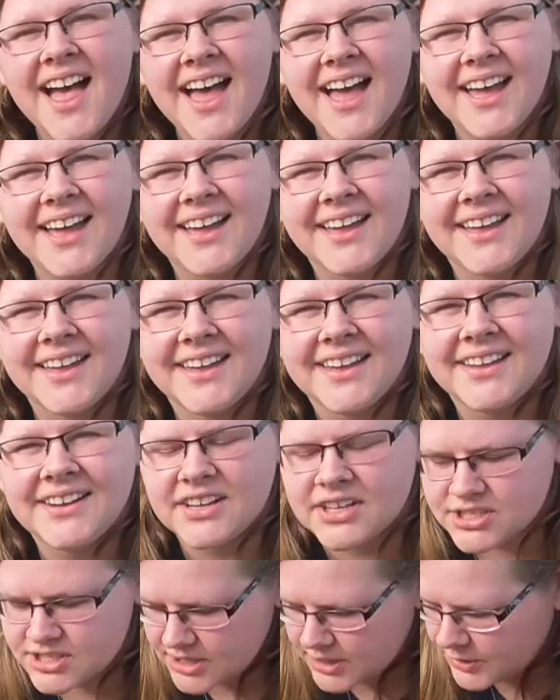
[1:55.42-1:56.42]

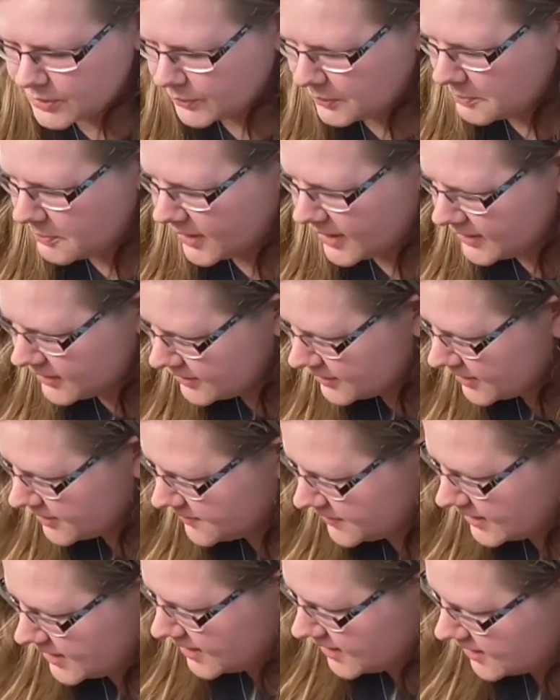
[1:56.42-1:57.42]
And so we brought it
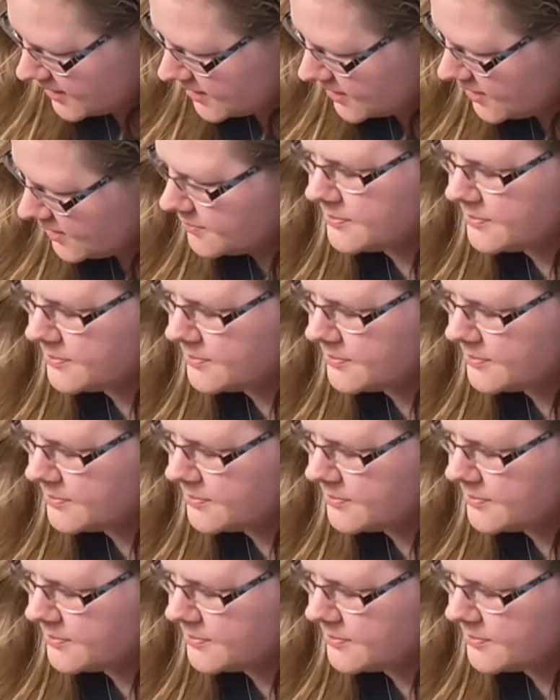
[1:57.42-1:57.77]
over here,